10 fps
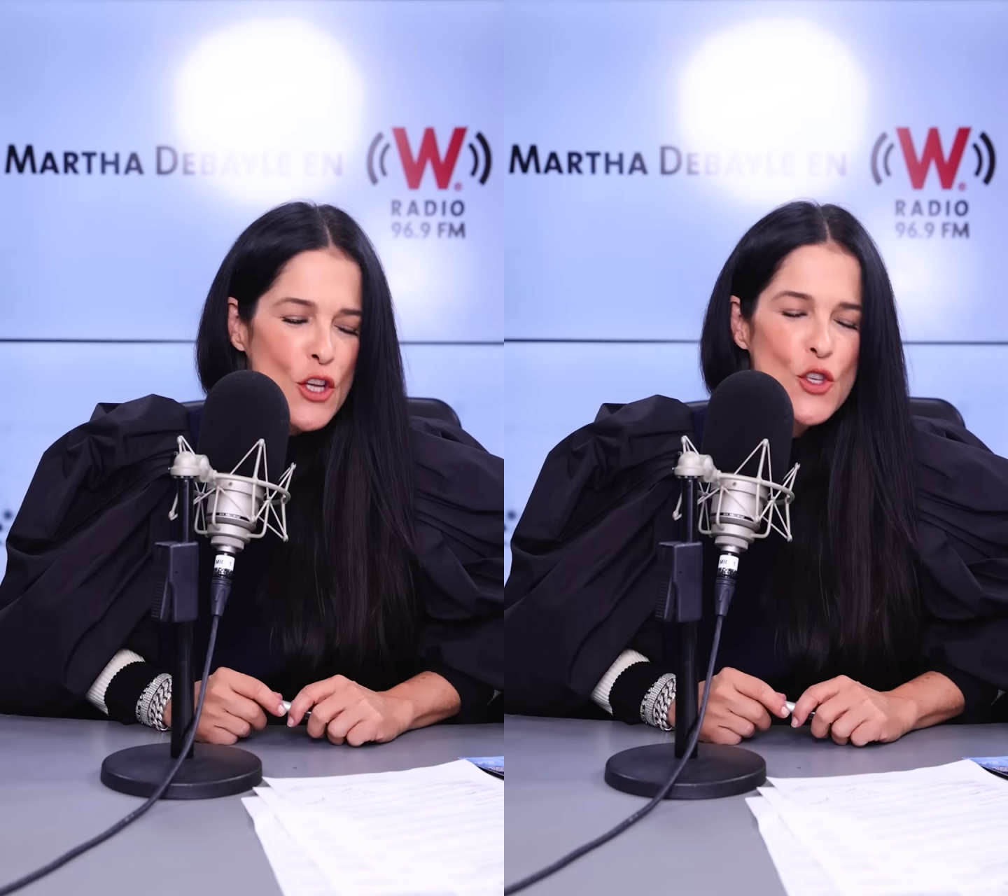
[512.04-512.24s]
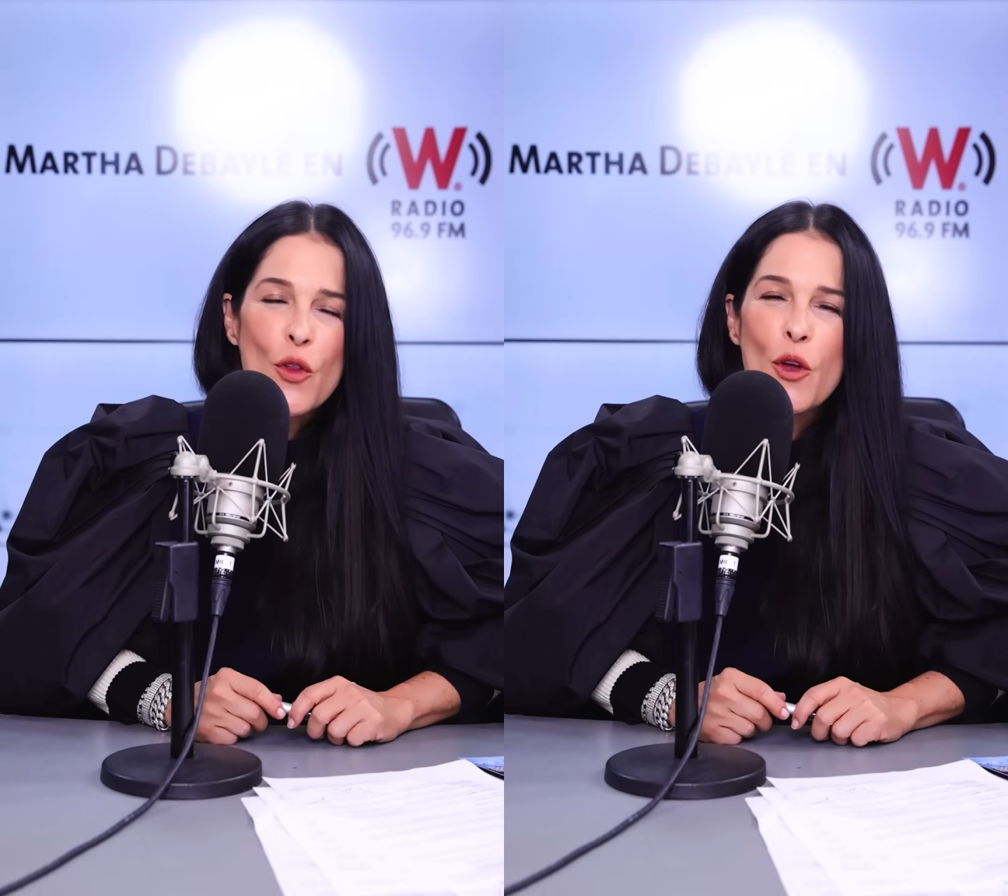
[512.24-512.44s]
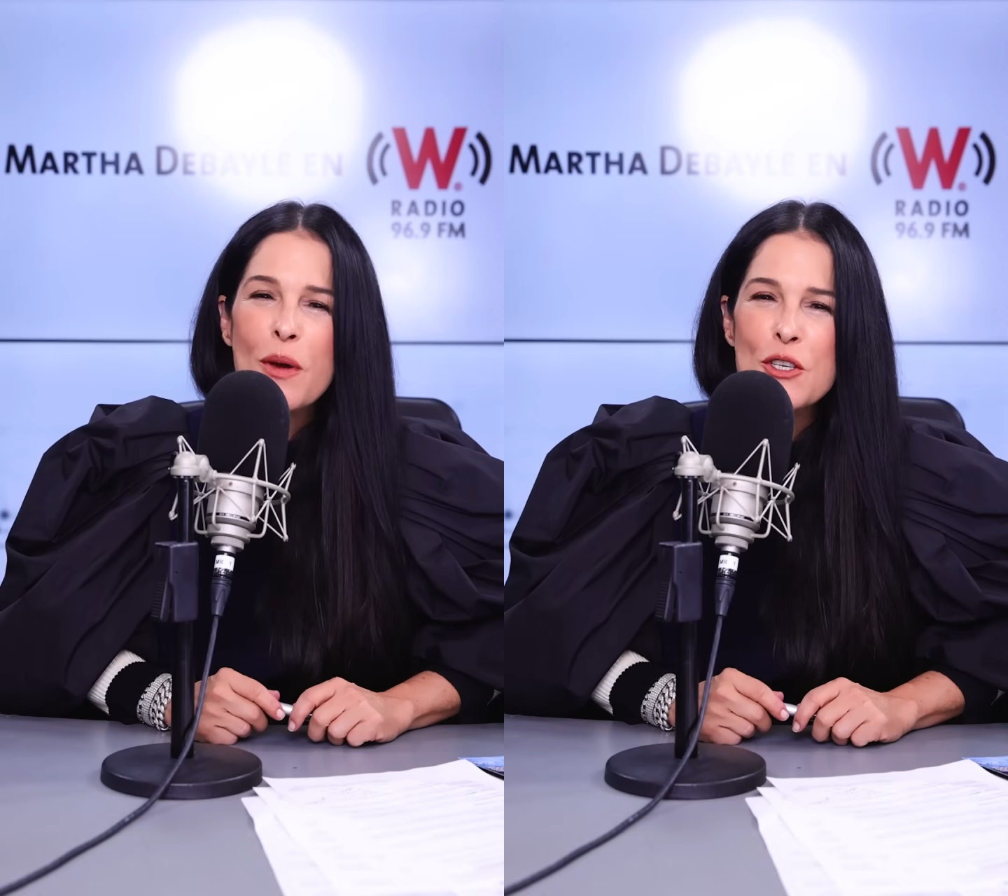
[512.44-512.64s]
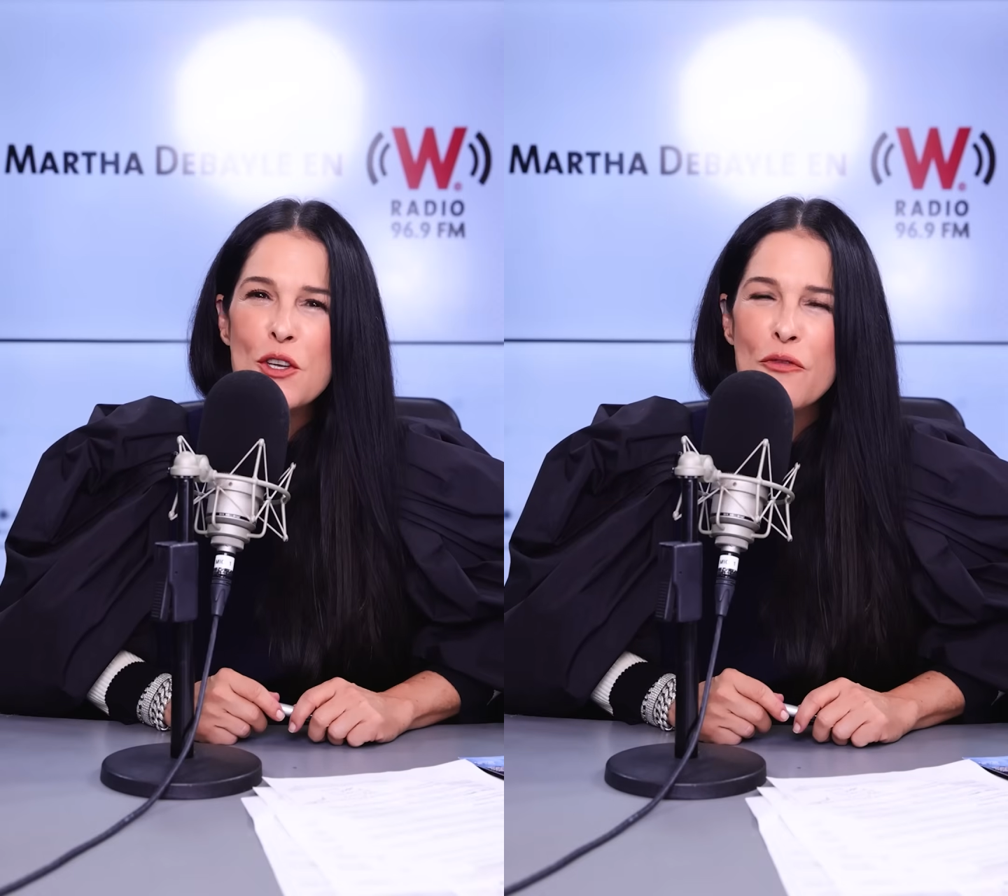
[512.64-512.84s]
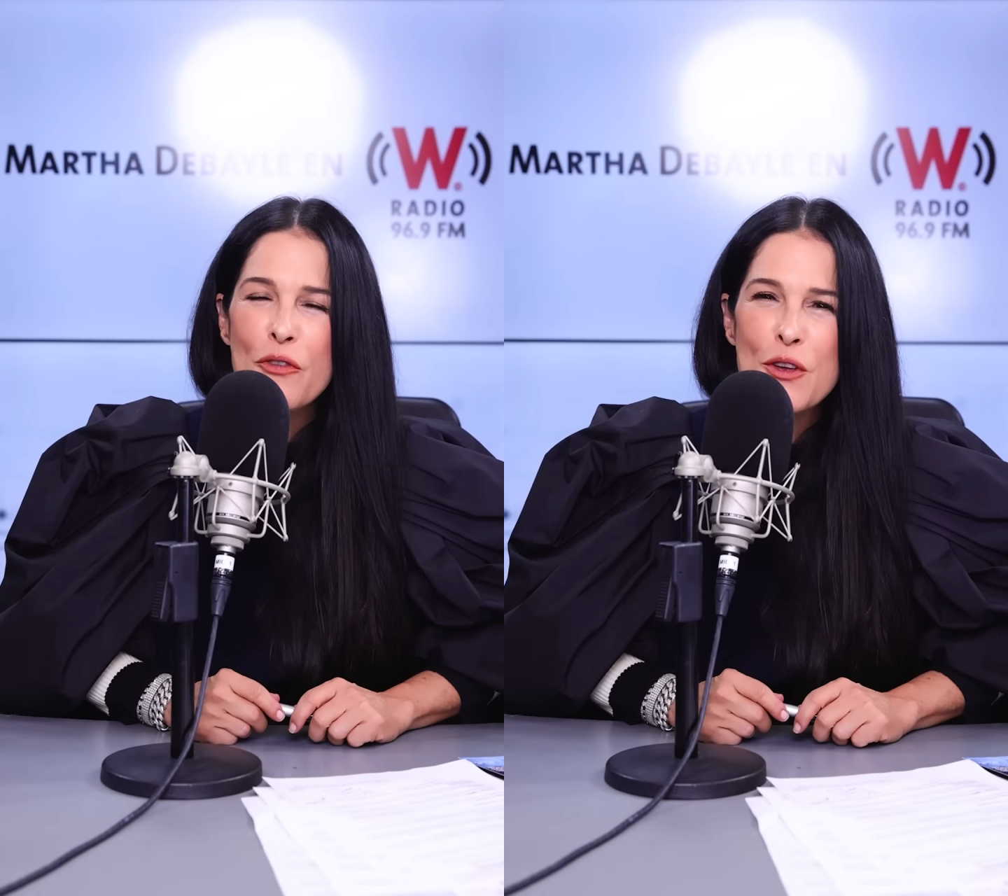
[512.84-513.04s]
So the
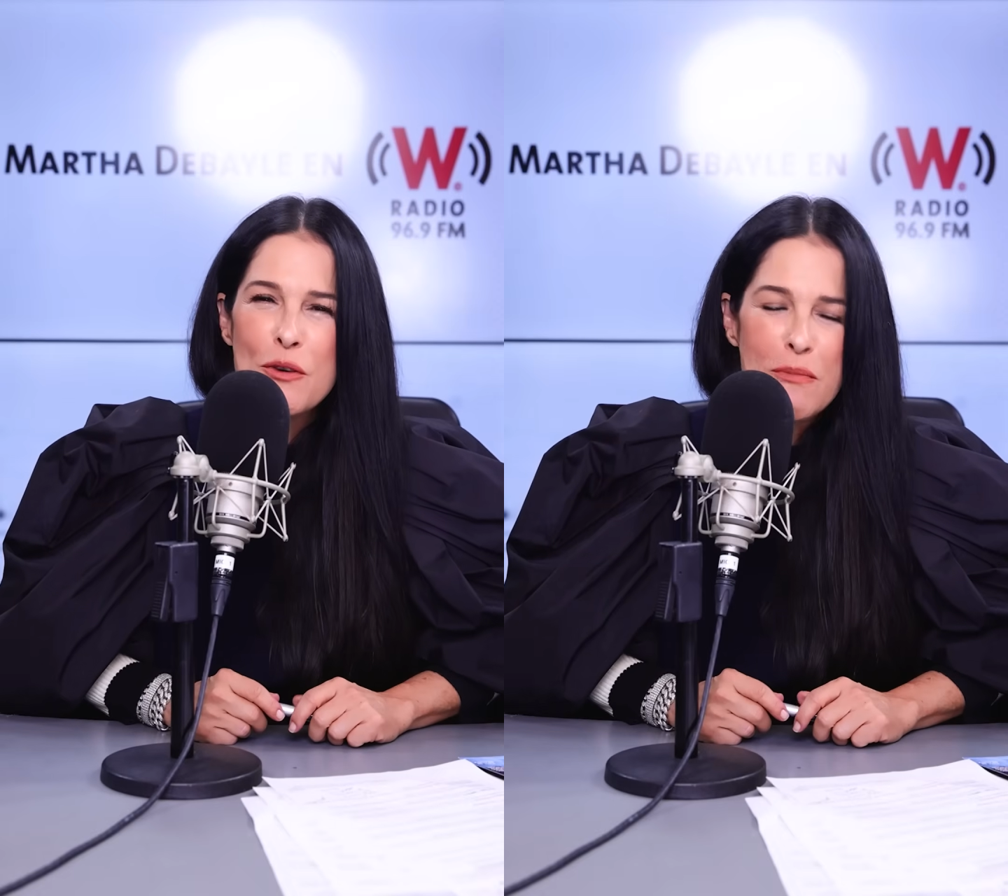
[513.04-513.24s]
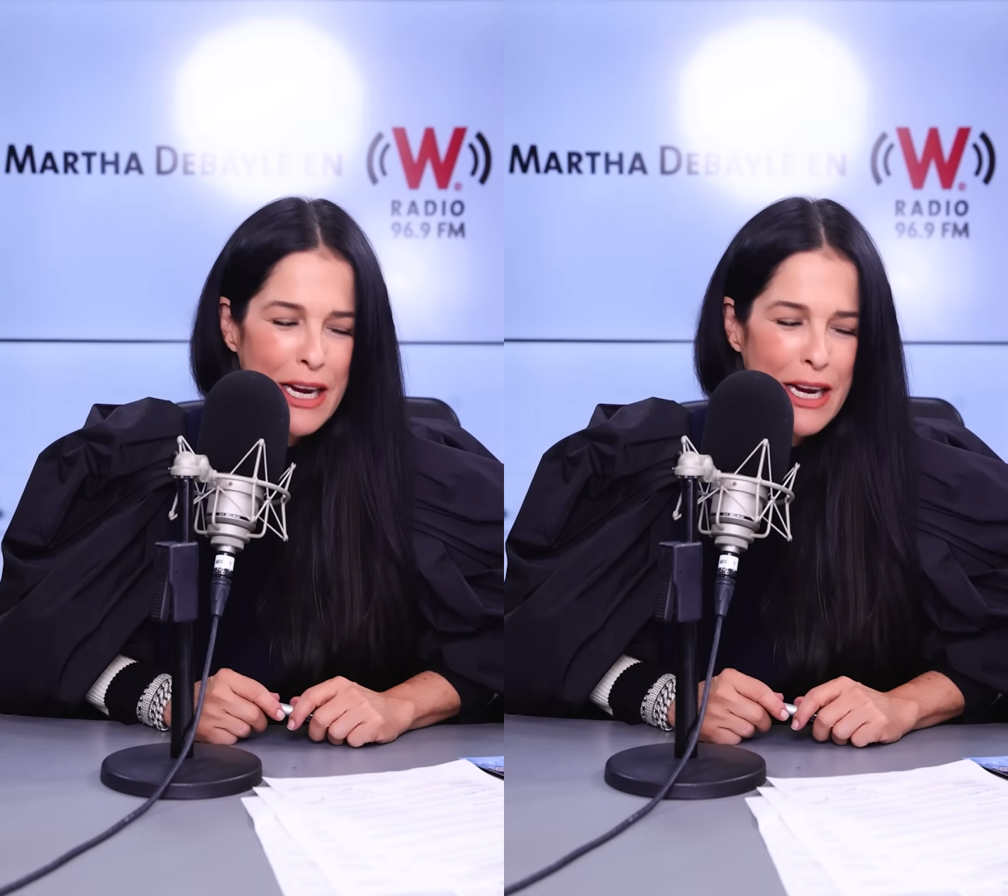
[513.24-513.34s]
question for you,